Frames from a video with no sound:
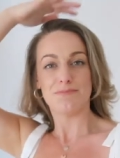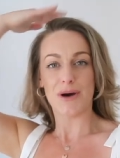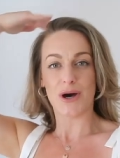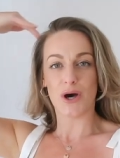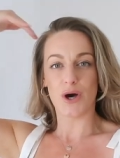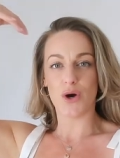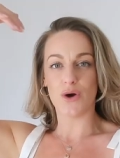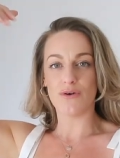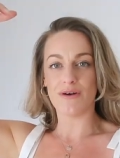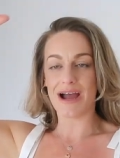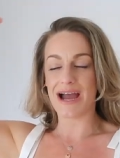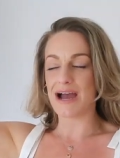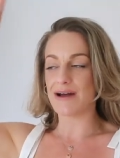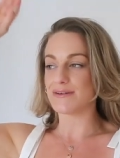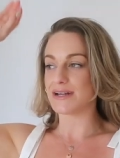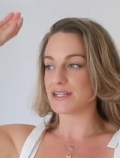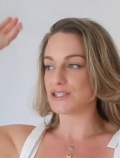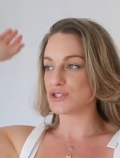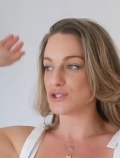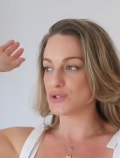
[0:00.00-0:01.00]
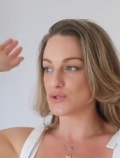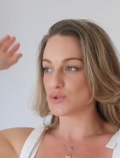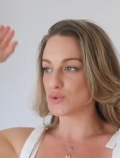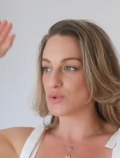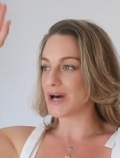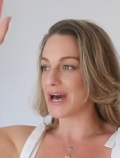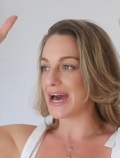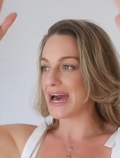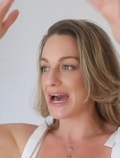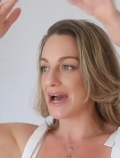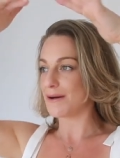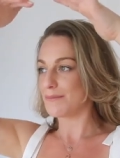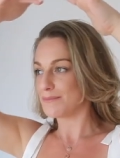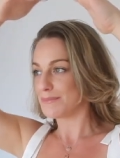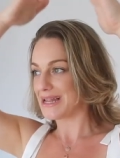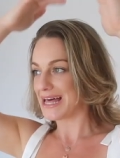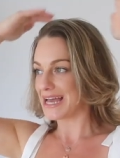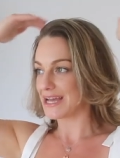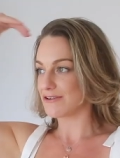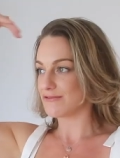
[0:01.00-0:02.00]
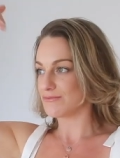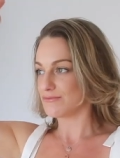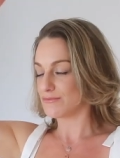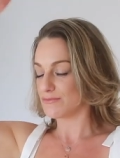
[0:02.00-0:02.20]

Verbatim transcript: bow around, nice straw hat, black